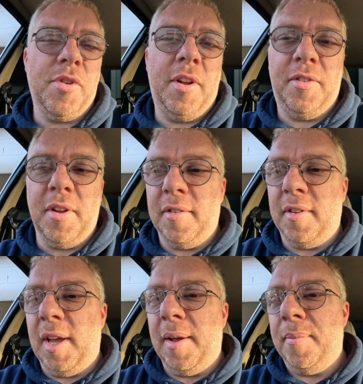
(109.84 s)
tried
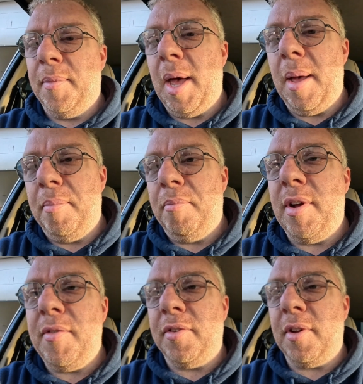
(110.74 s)
starting it.
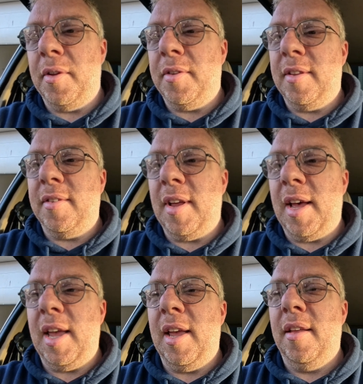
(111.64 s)
Previous owner did
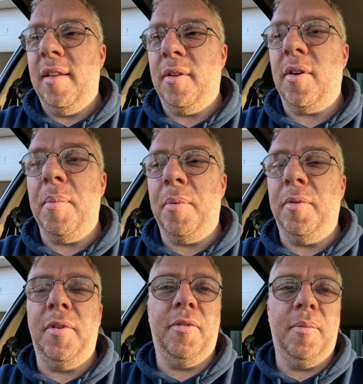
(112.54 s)
say, the guy I
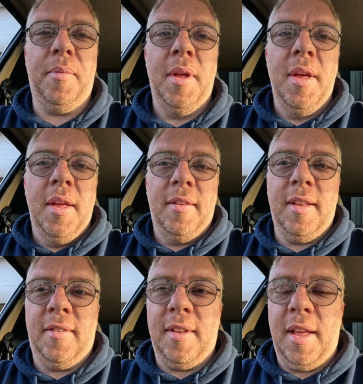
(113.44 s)
bought it from,
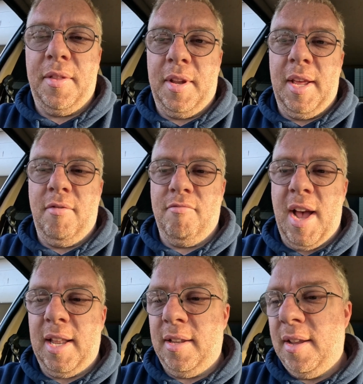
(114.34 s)
did say that it
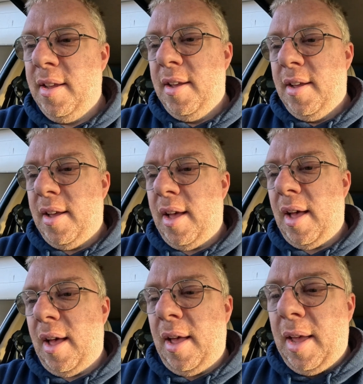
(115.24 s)
ran.
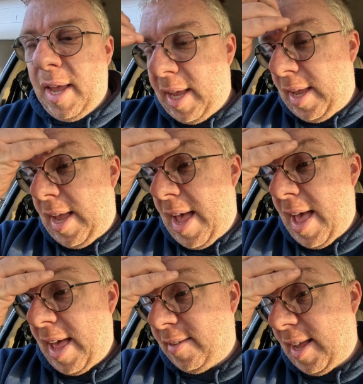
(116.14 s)
He
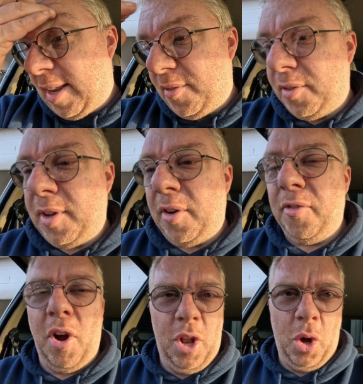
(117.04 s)
has had it for sale
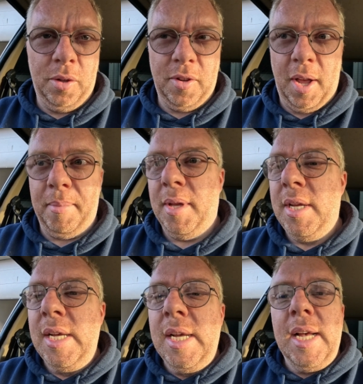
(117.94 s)
for a long time
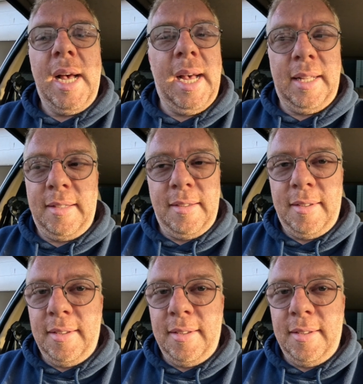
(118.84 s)
and